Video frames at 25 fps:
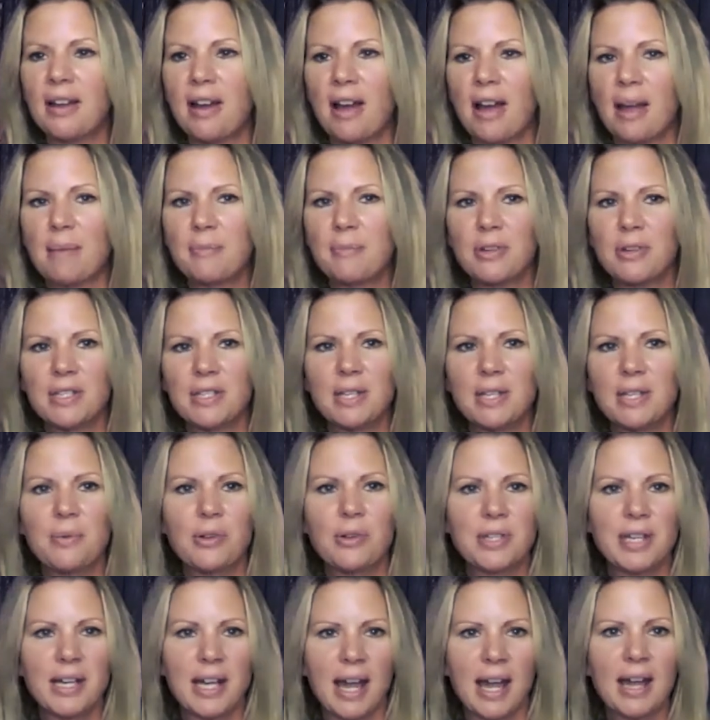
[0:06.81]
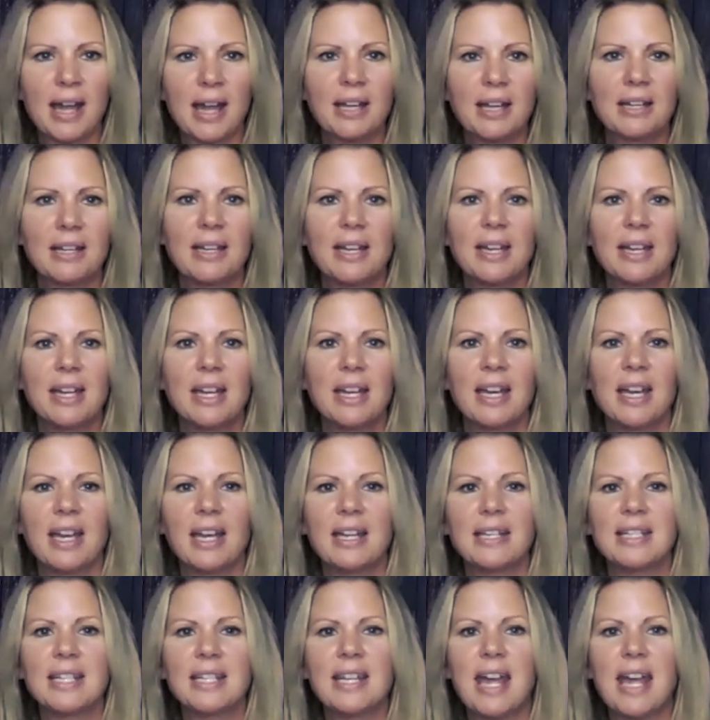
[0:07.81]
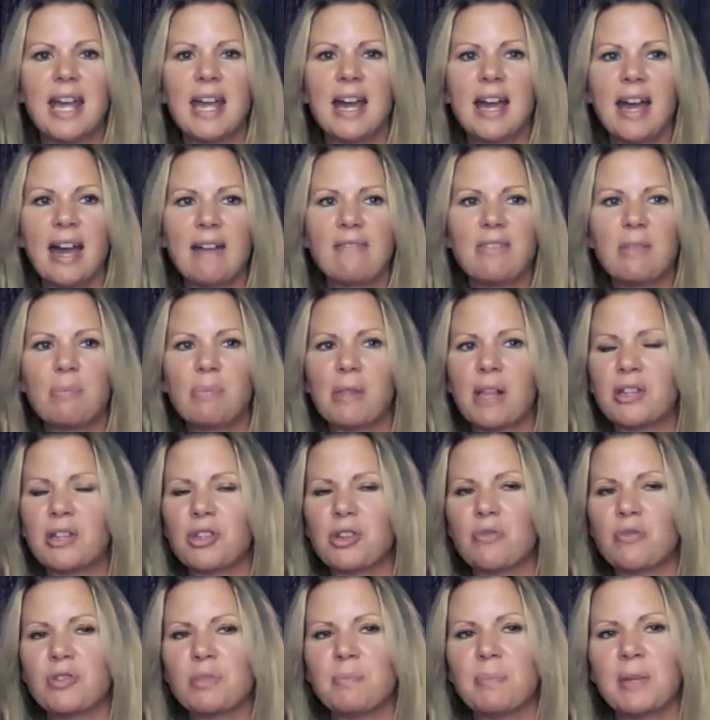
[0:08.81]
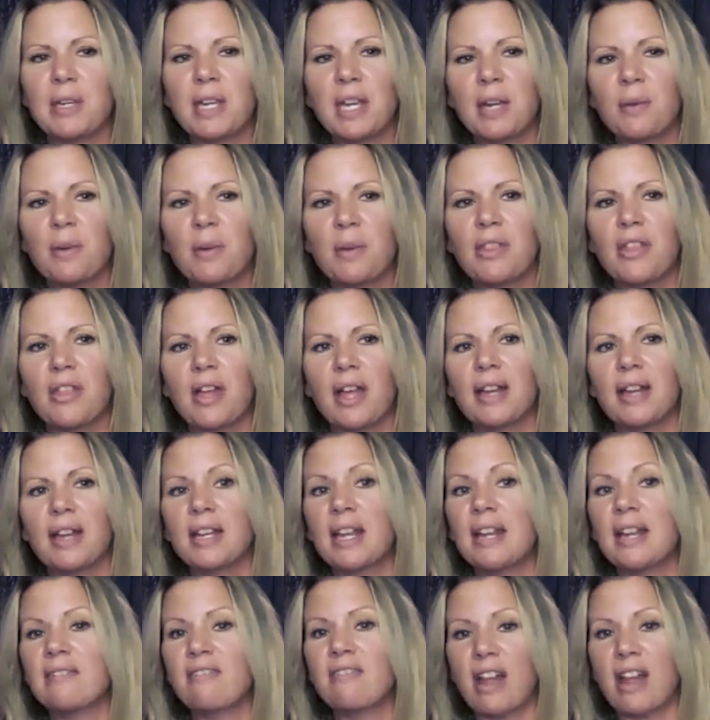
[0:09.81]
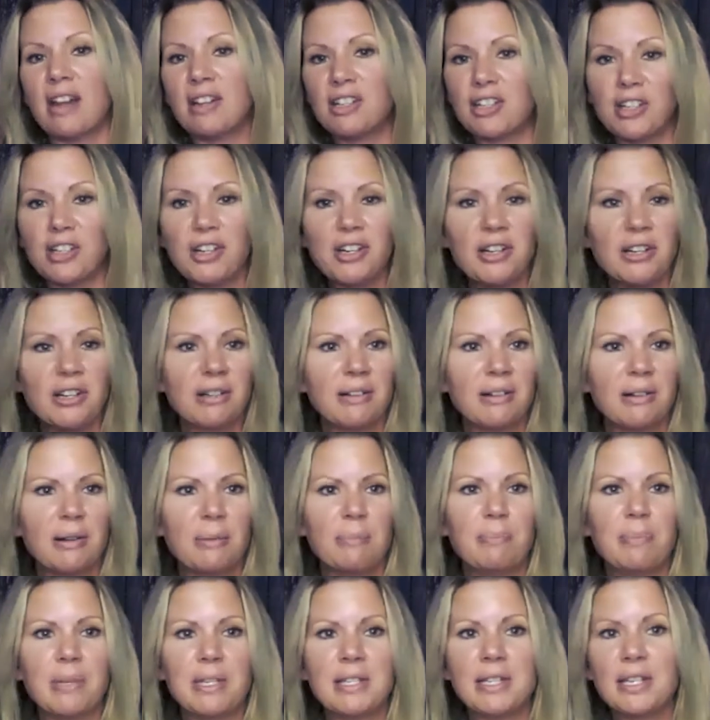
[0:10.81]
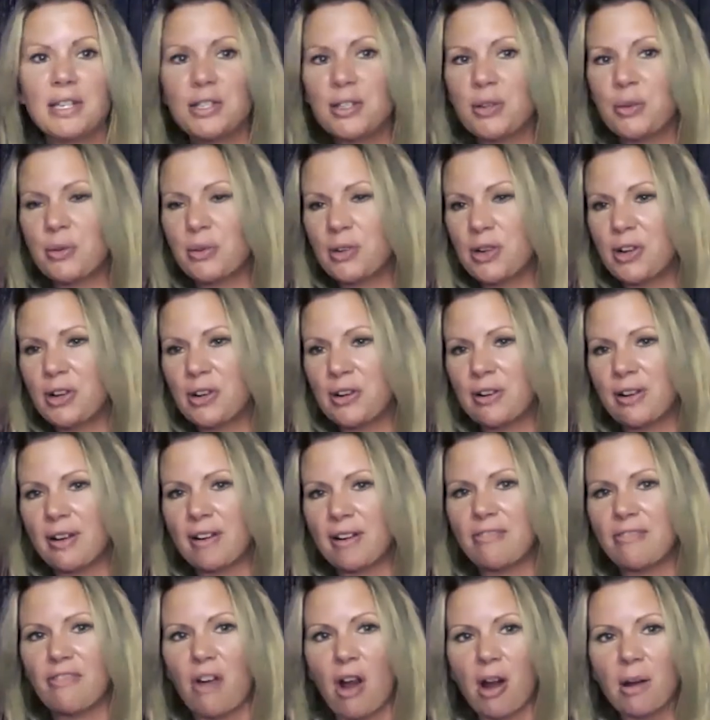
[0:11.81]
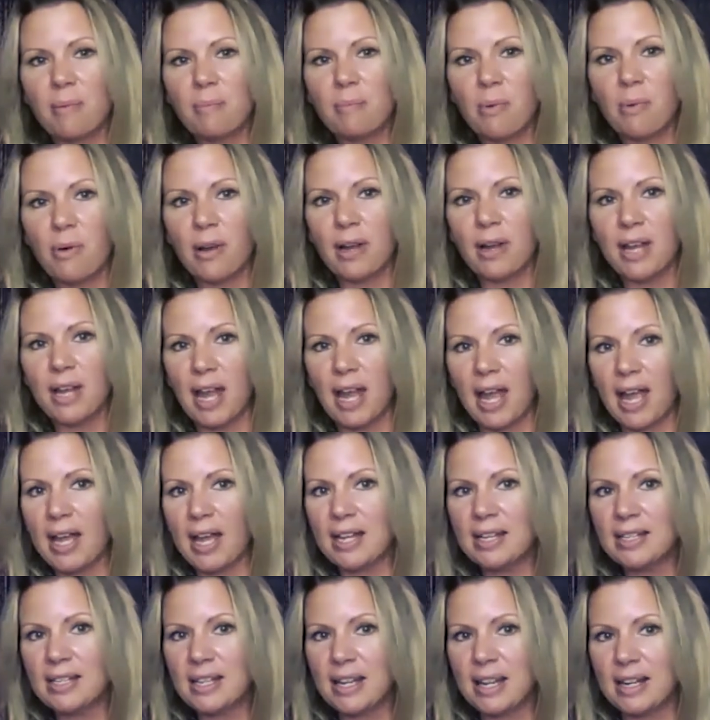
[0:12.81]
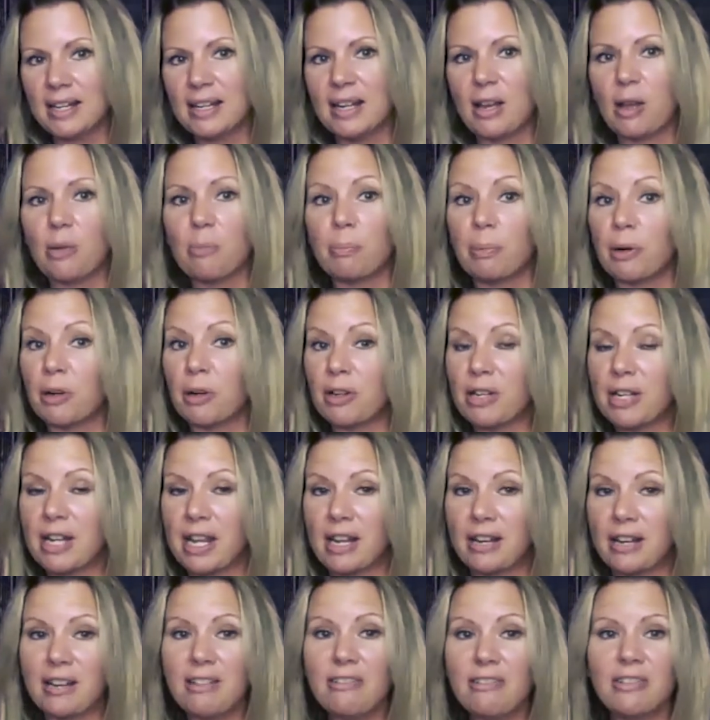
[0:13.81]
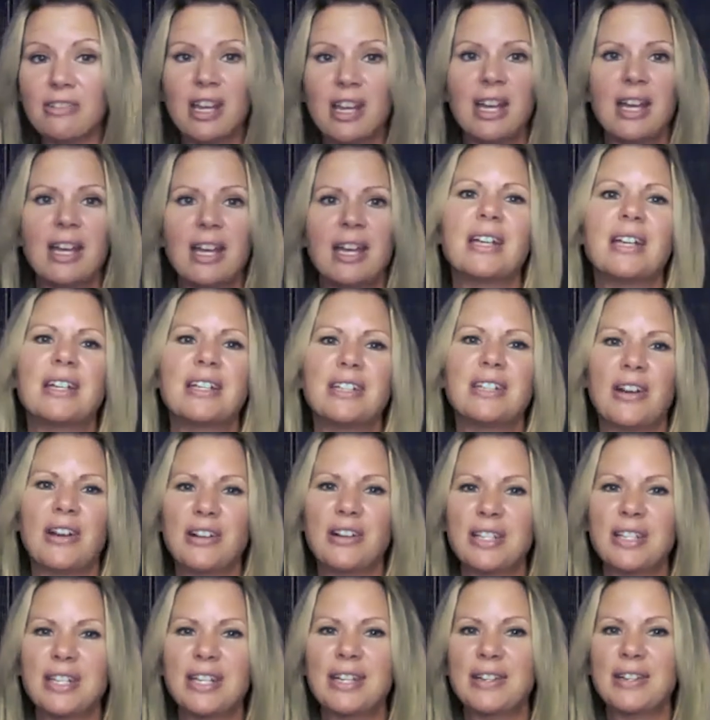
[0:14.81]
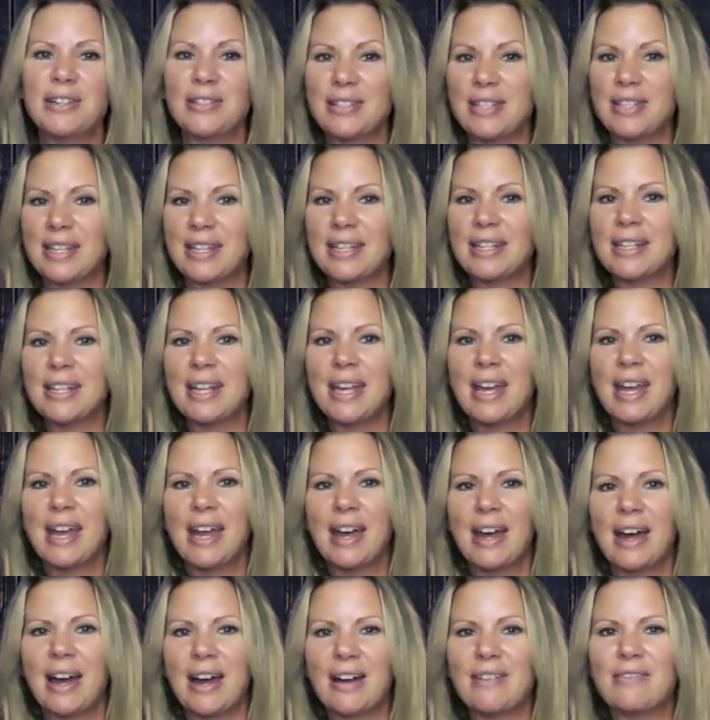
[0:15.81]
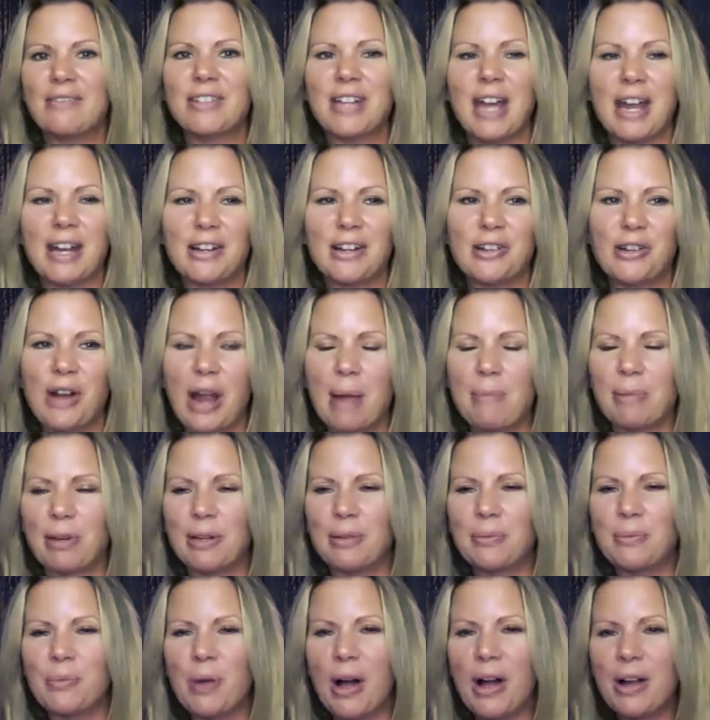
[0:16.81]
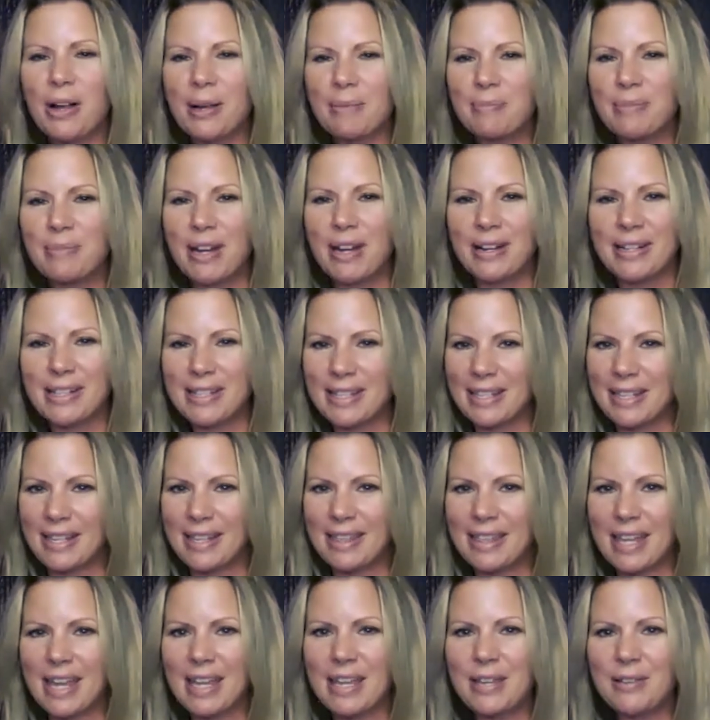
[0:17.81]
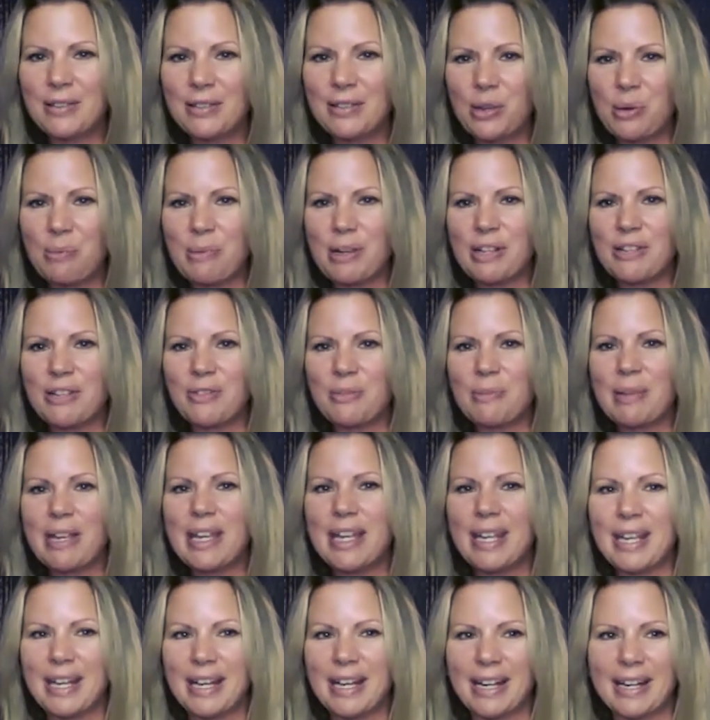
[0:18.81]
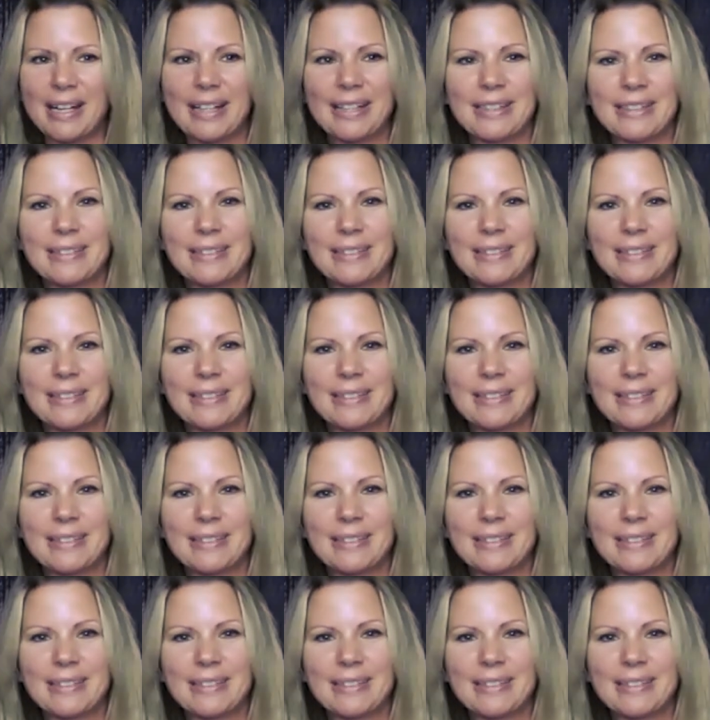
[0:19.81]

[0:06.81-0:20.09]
I'm Chrissy Wozniak, and today I have the pleasure of speaking with an inventor, a business owner, a farm boy, and an Alberta native, Darcy Goossen of Tire Grabber. Welcome, Darcy. Thank you so much for being here.